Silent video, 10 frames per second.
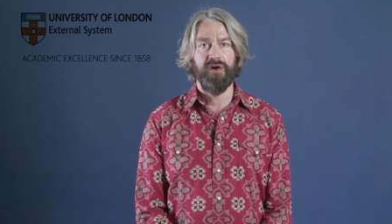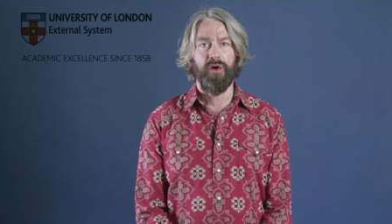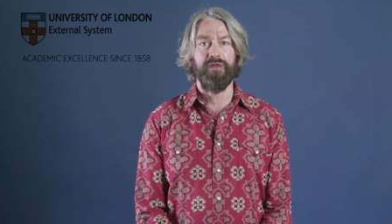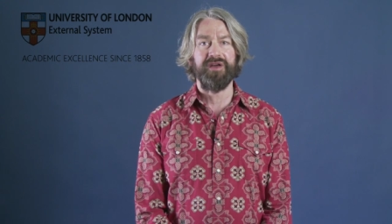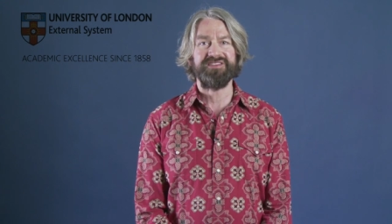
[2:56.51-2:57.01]

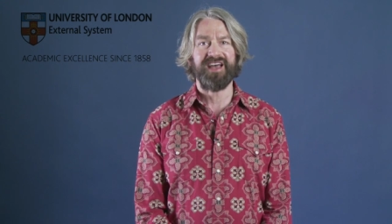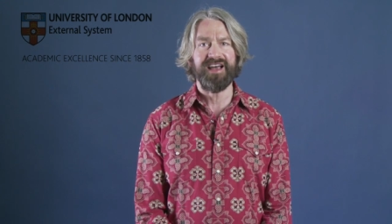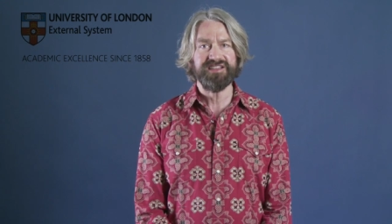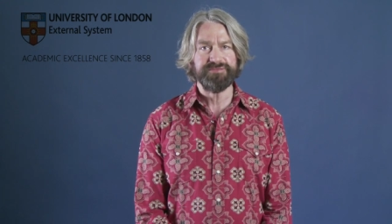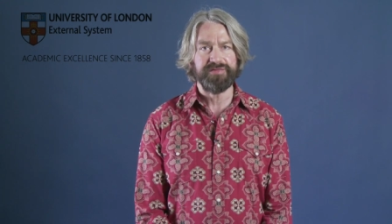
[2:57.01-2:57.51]
Although
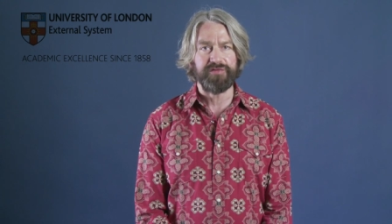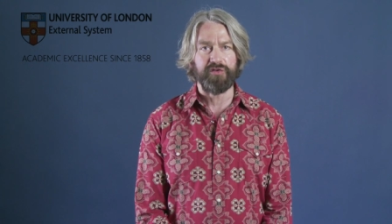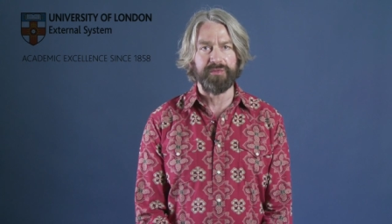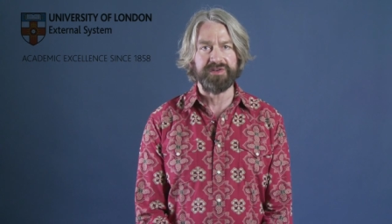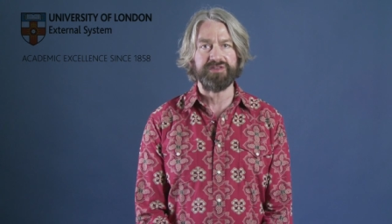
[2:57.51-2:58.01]
task
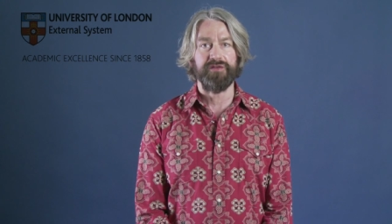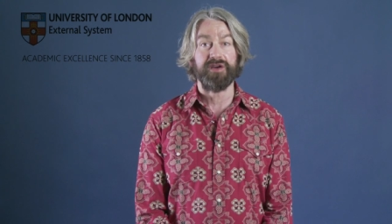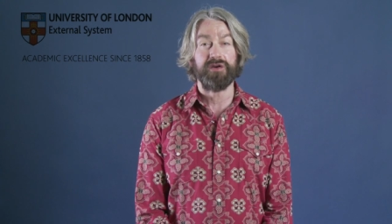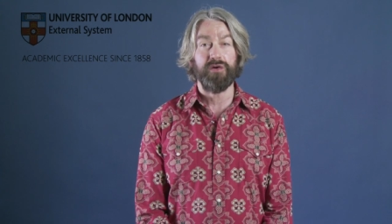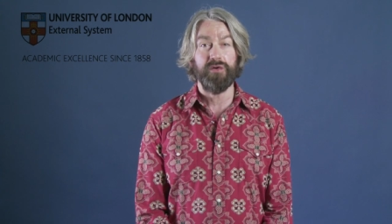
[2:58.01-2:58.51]
performance on the
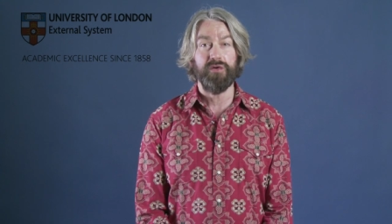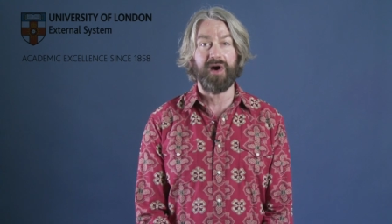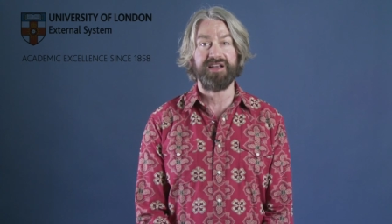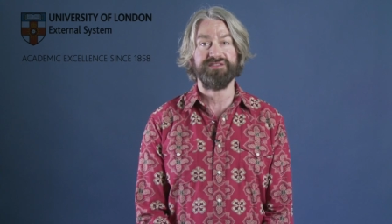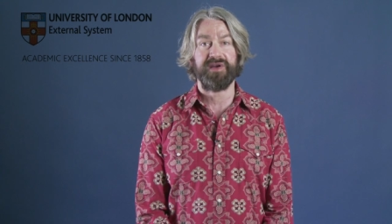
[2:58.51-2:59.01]
core
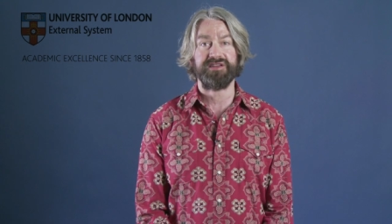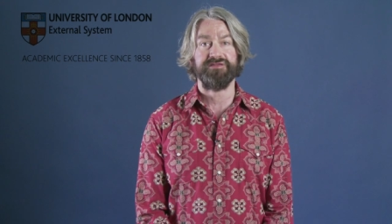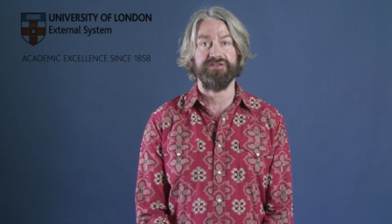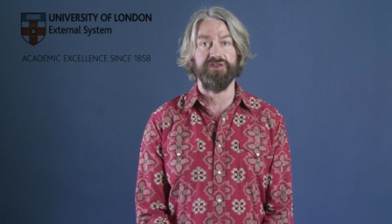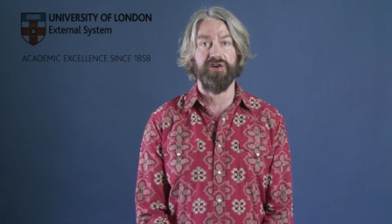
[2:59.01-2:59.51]
aspects of
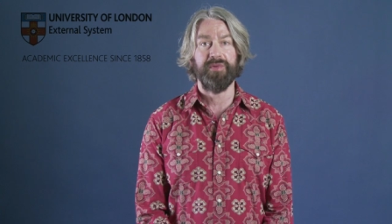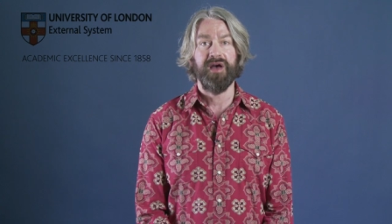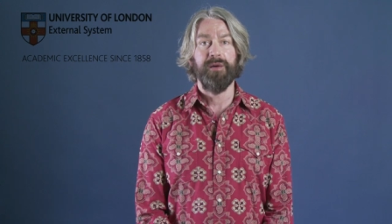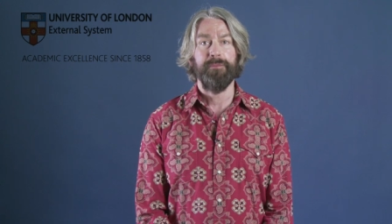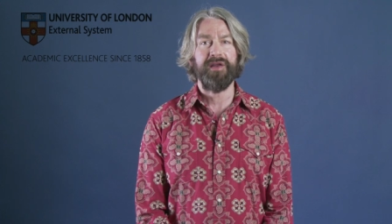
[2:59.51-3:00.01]
the job
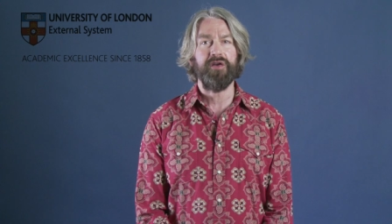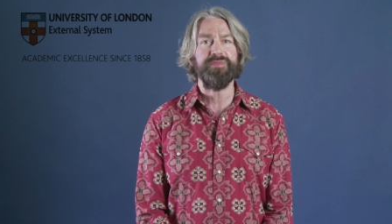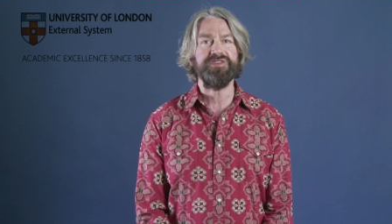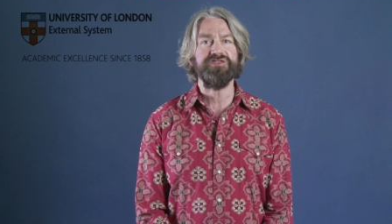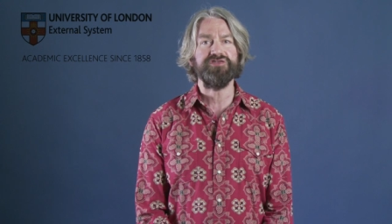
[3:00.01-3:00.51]
may not
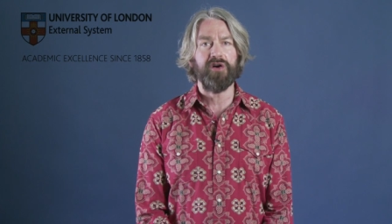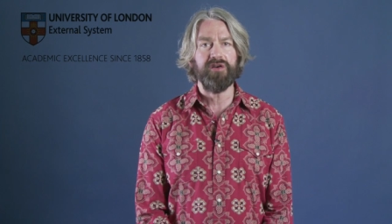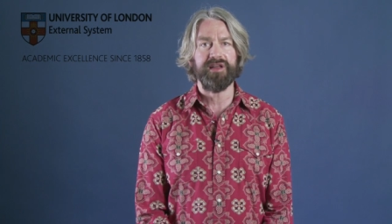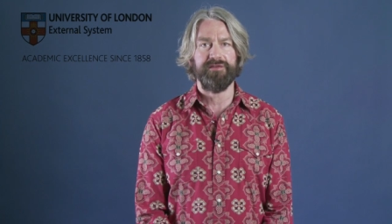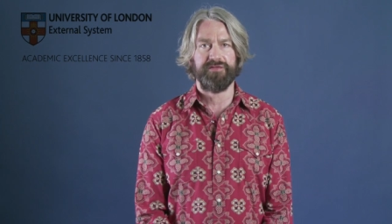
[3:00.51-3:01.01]
be
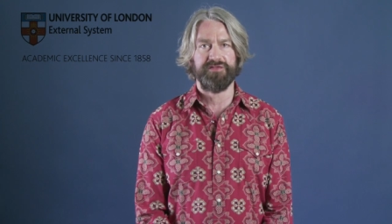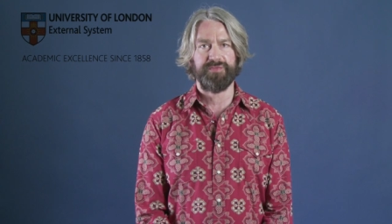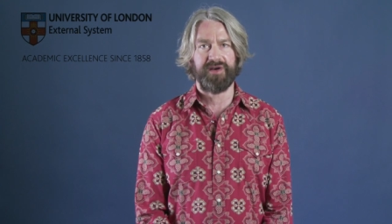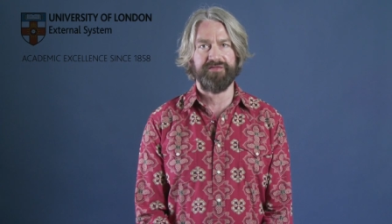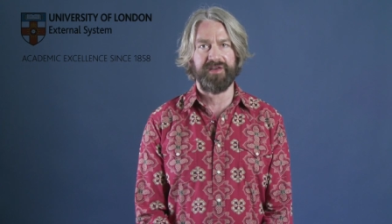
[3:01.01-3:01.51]
strongly influenced
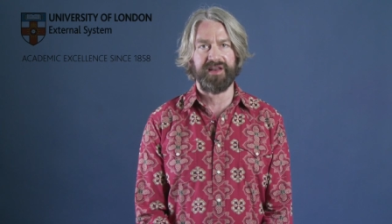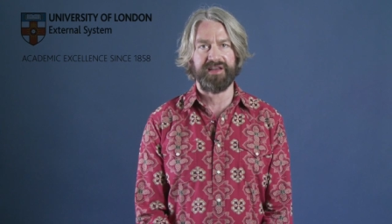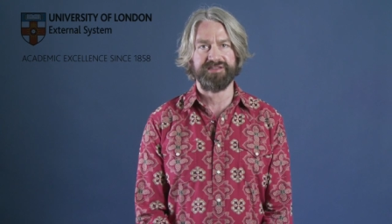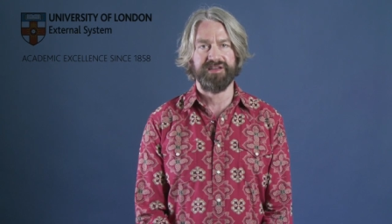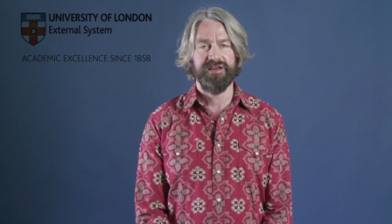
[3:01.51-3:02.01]
by
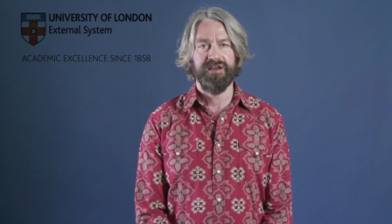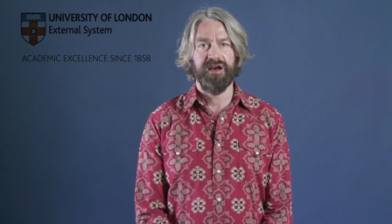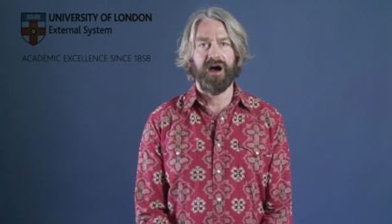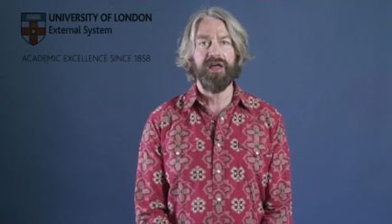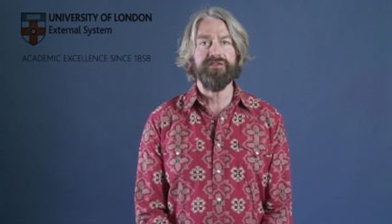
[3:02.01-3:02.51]
feelings,
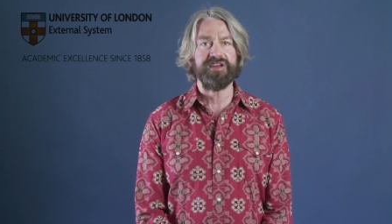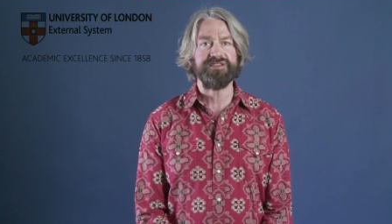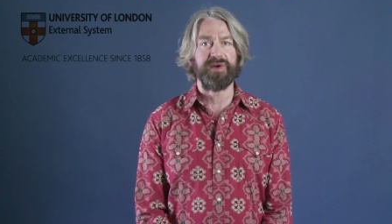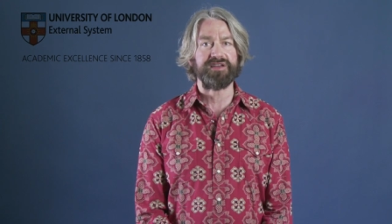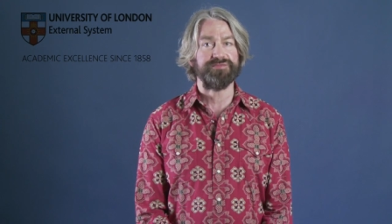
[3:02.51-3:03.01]
other
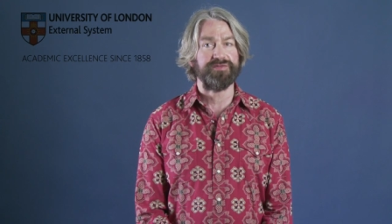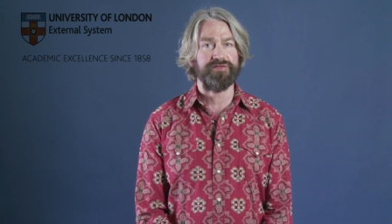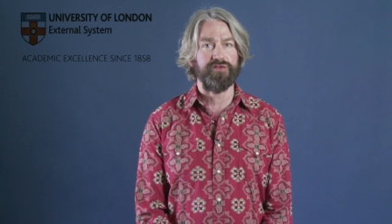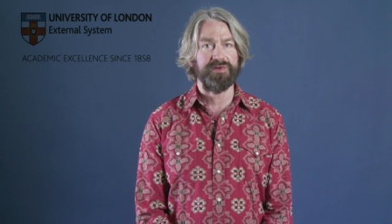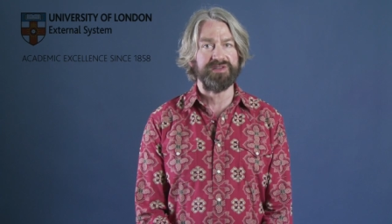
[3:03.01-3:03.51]
aspects of
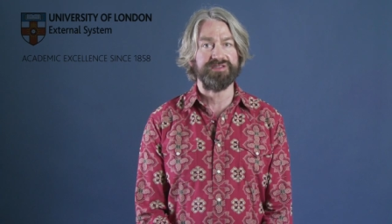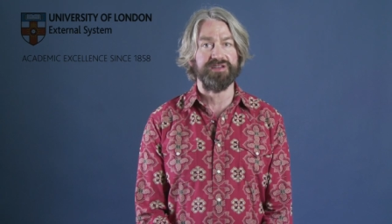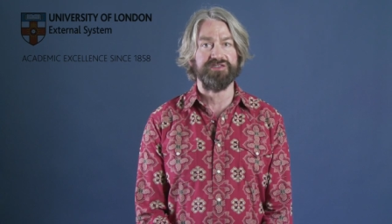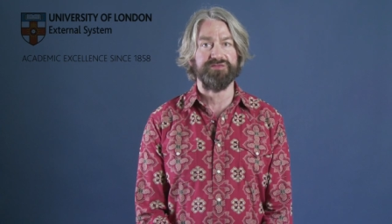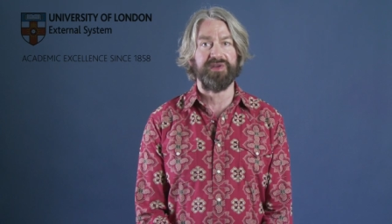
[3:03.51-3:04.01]
performance,
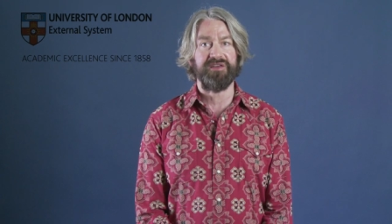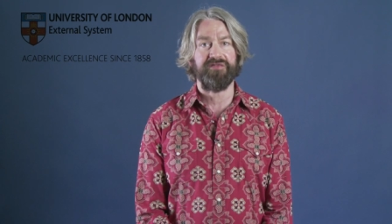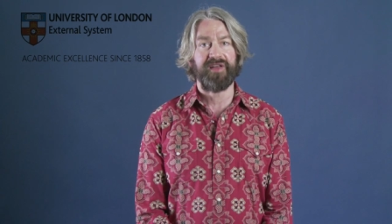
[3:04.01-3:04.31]
such as being